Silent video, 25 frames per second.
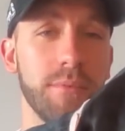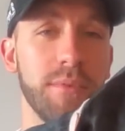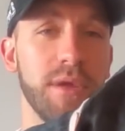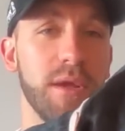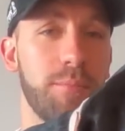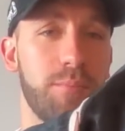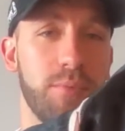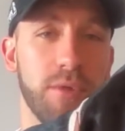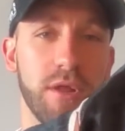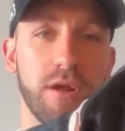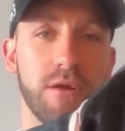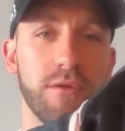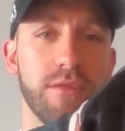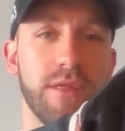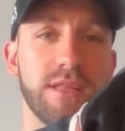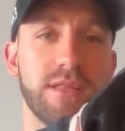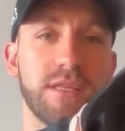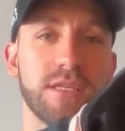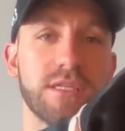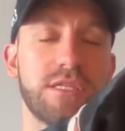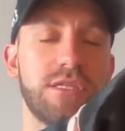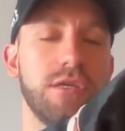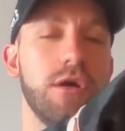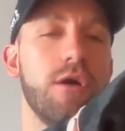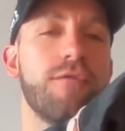to be a player that
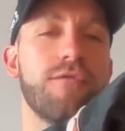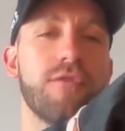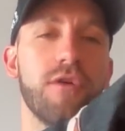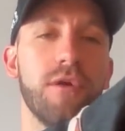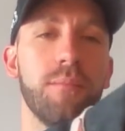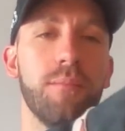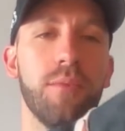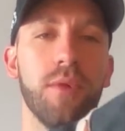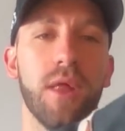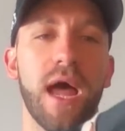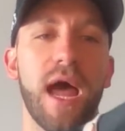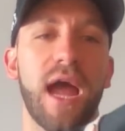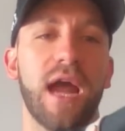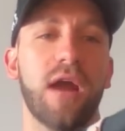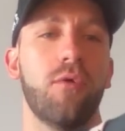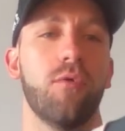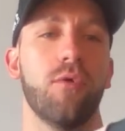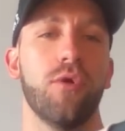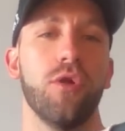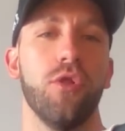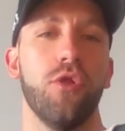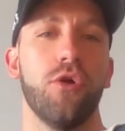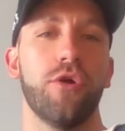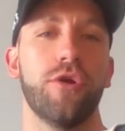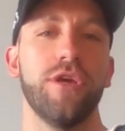the Silver and Black
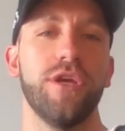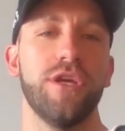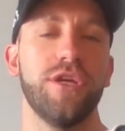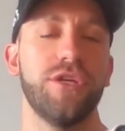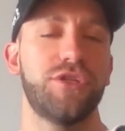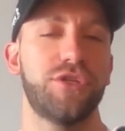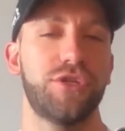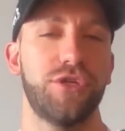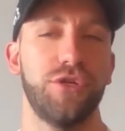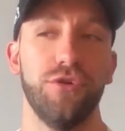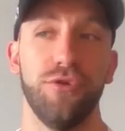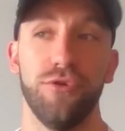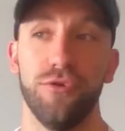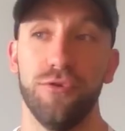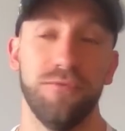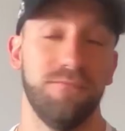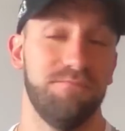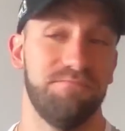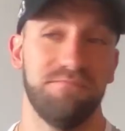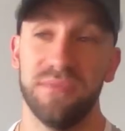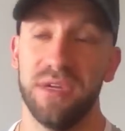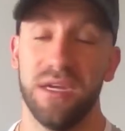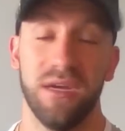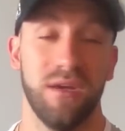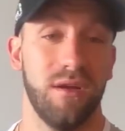were looking to
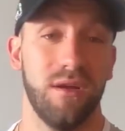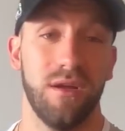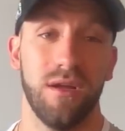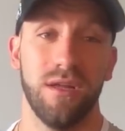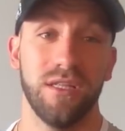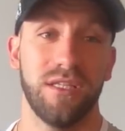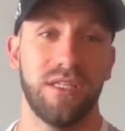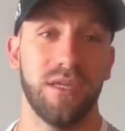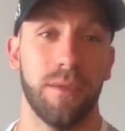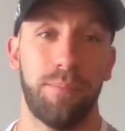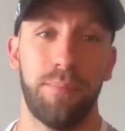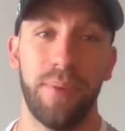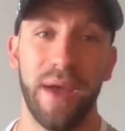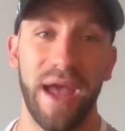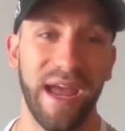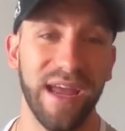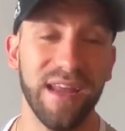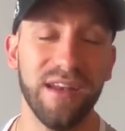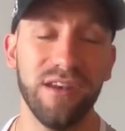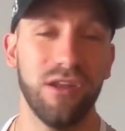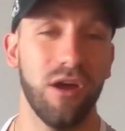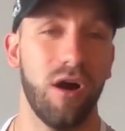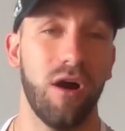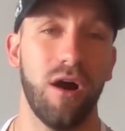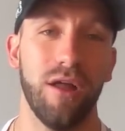
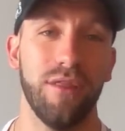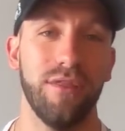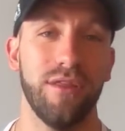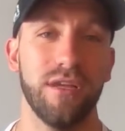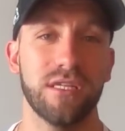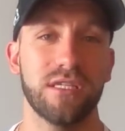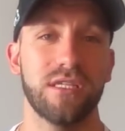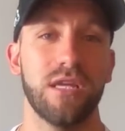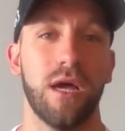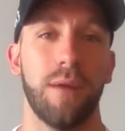depend on this